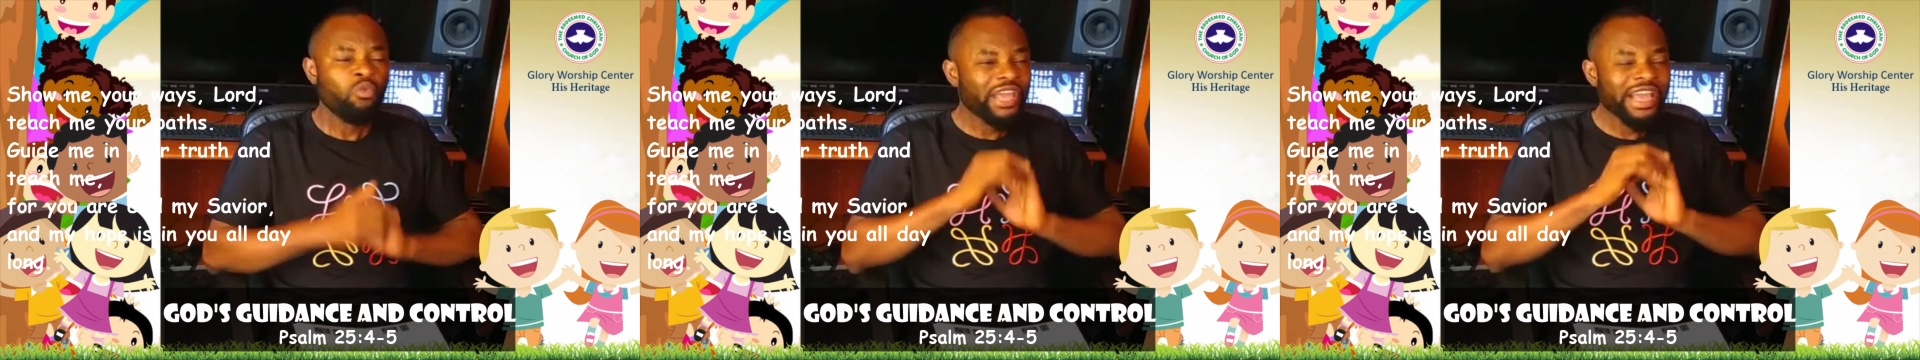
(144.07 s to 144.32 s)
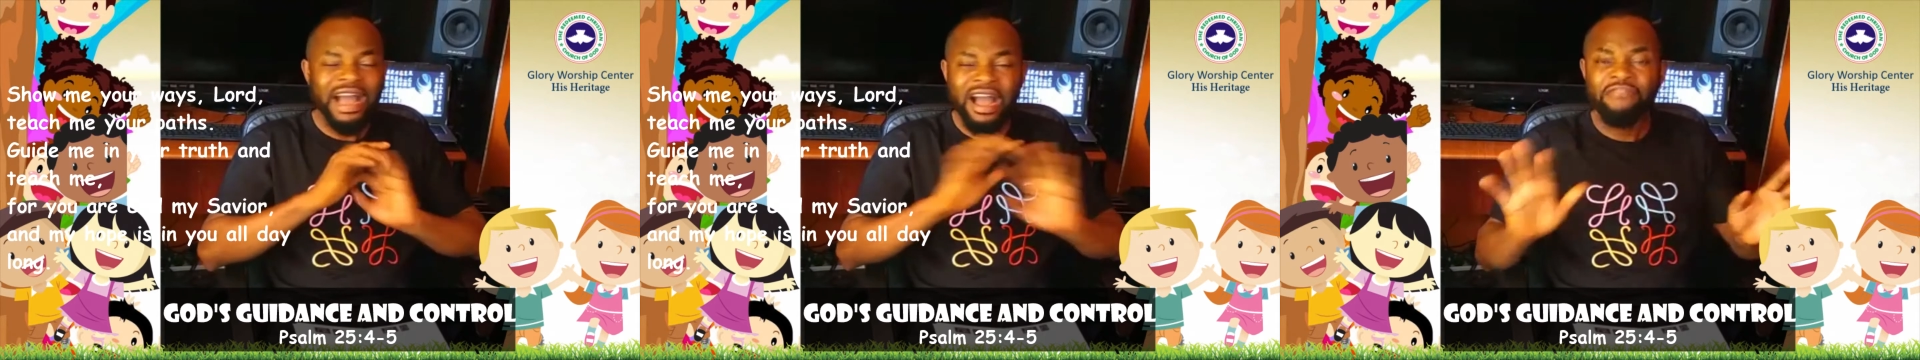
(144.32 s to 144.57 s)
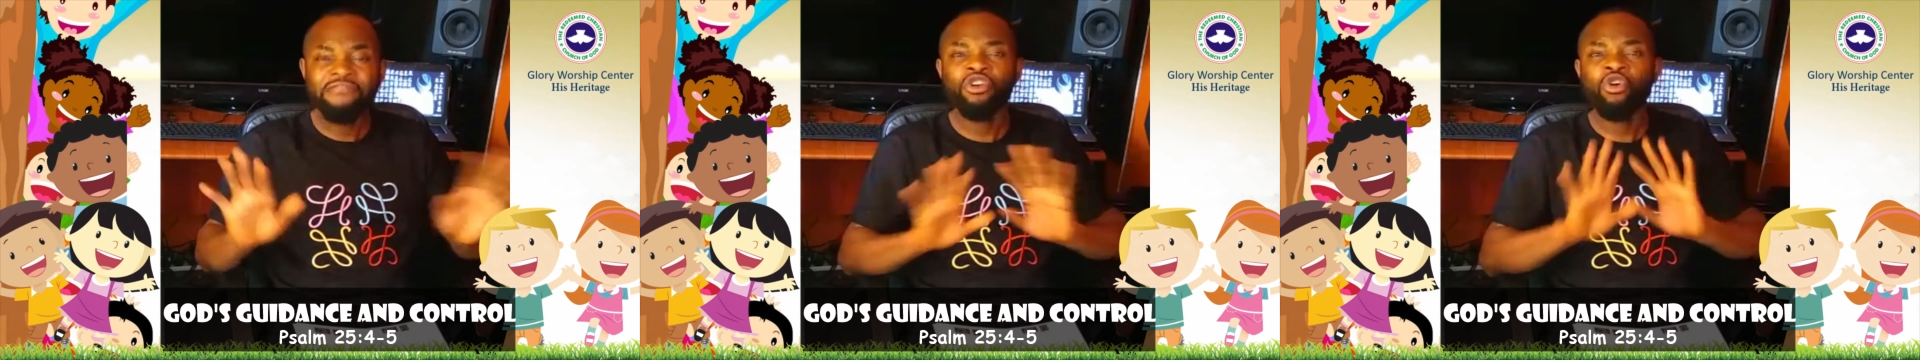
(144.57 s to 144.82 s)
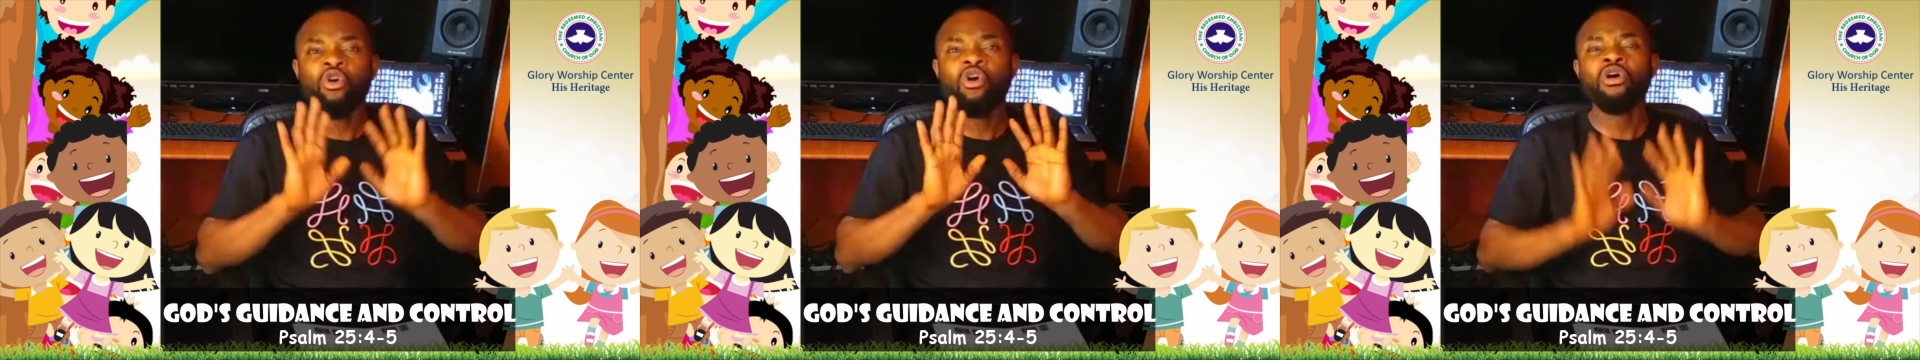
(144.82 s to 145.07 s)
we have
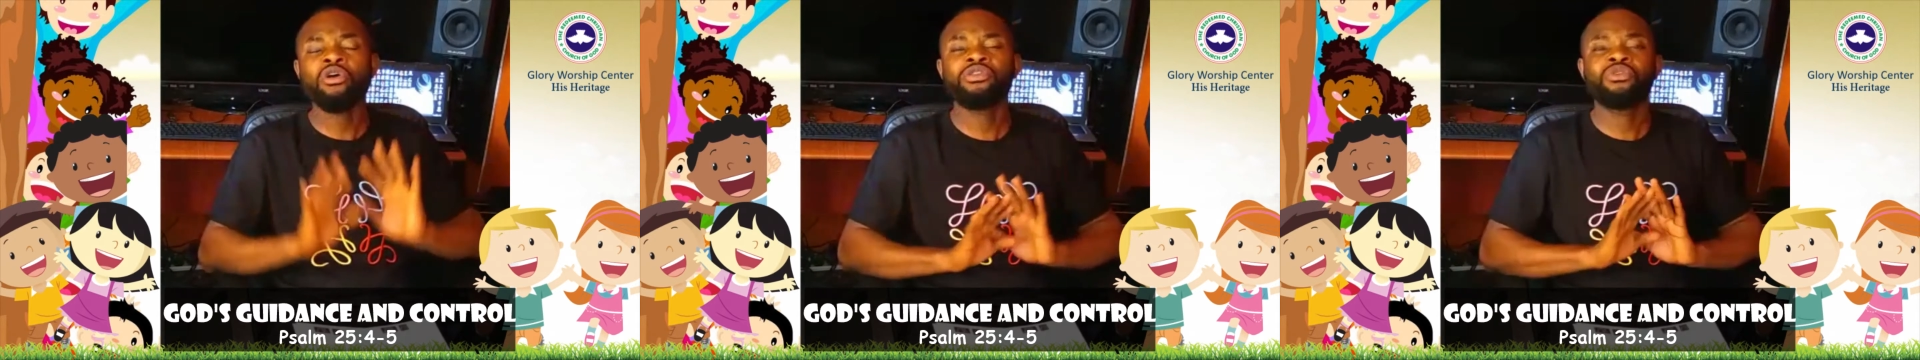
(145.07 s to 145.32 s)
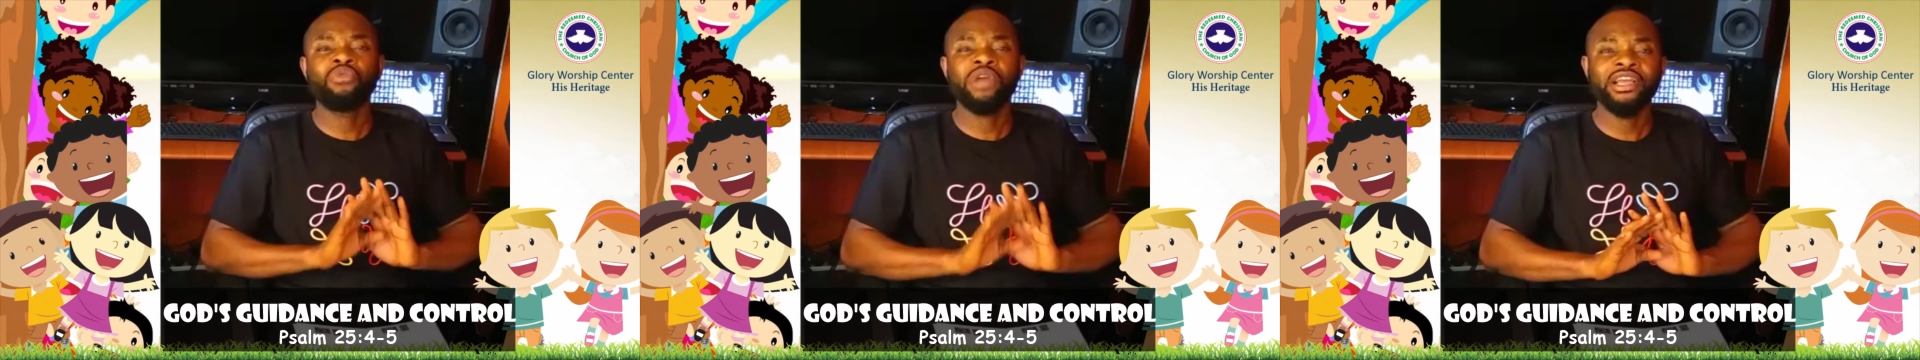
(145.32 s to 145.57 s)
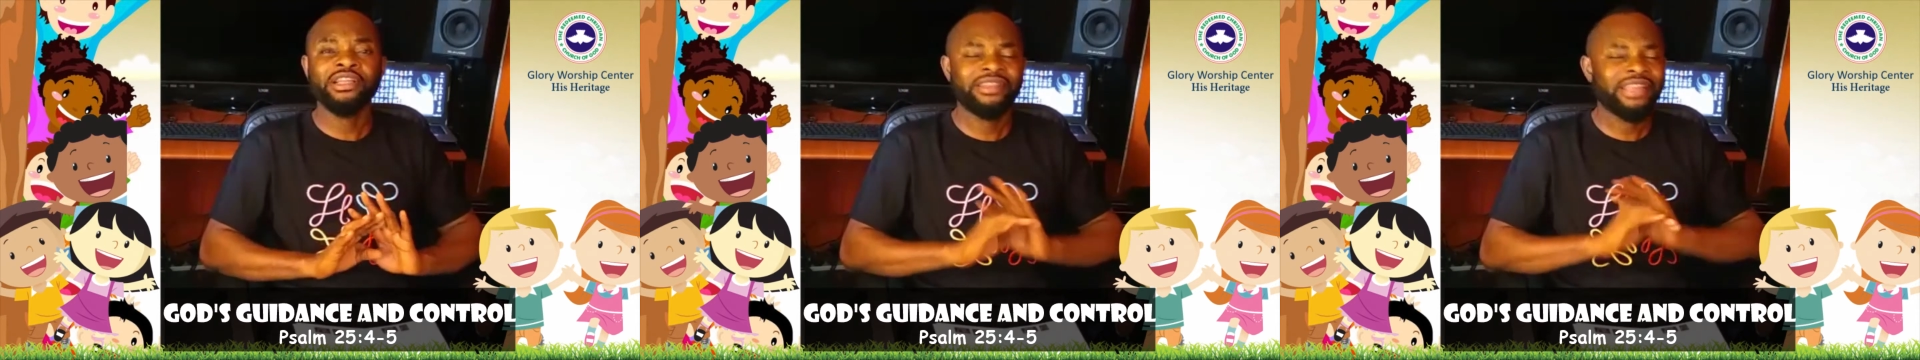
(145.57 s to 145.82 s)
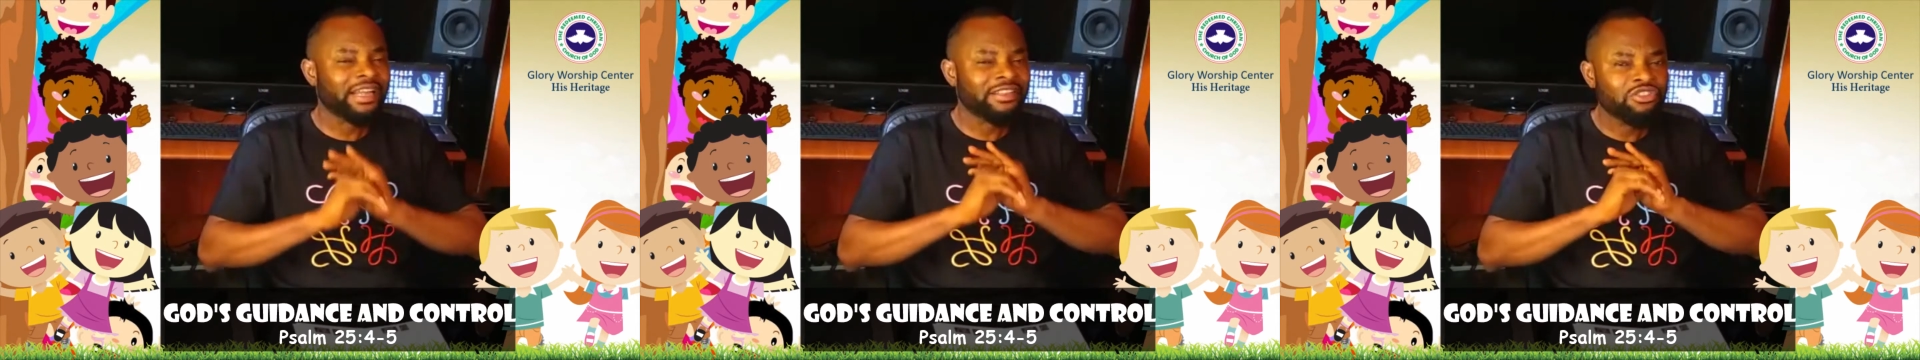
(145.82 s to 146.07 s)
no other way
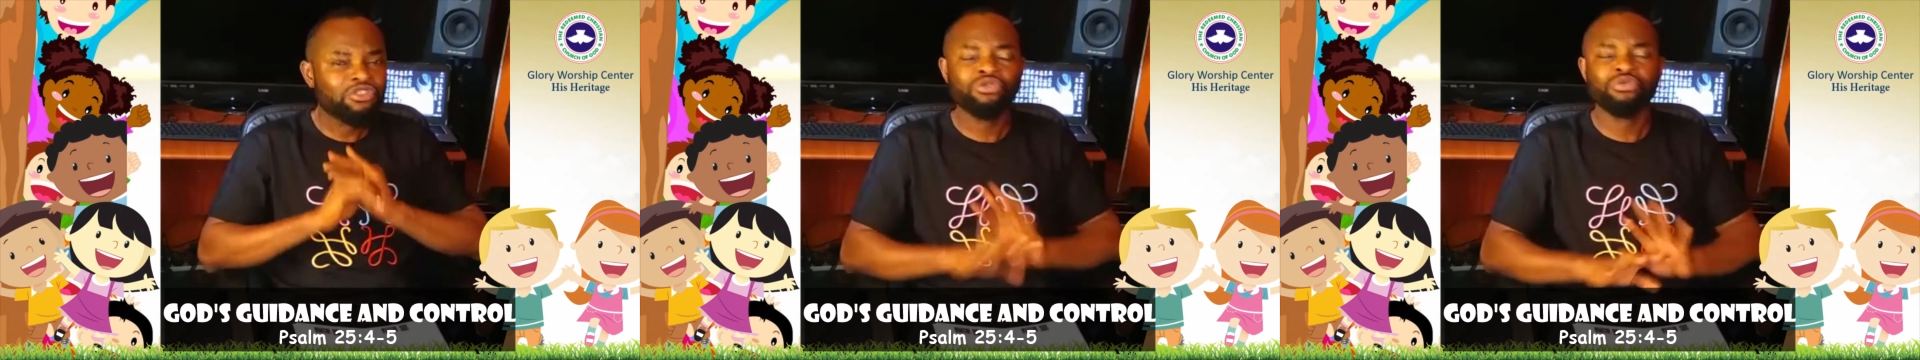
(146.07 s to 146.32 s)
than